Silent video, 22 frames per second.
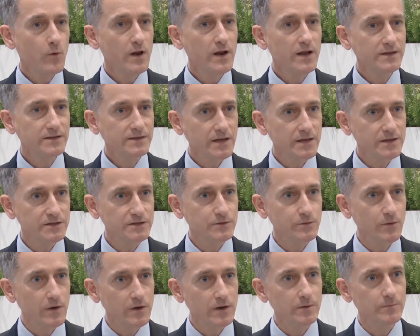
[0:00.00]
Well, it tends
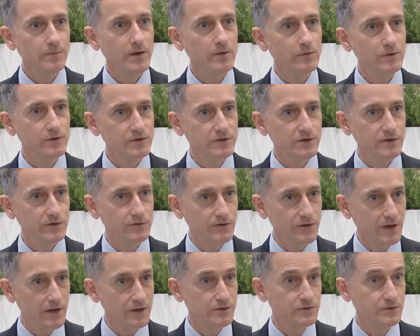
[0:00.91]
to only be when
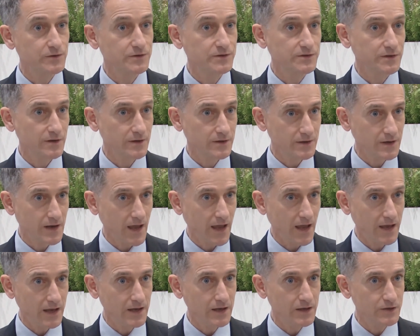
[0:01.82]
children get to a certain
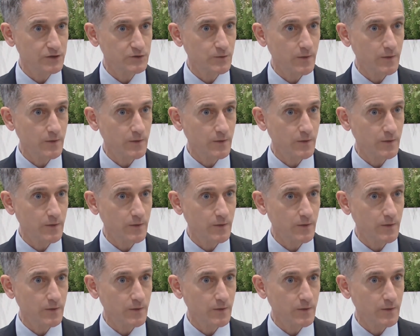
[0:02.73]
age,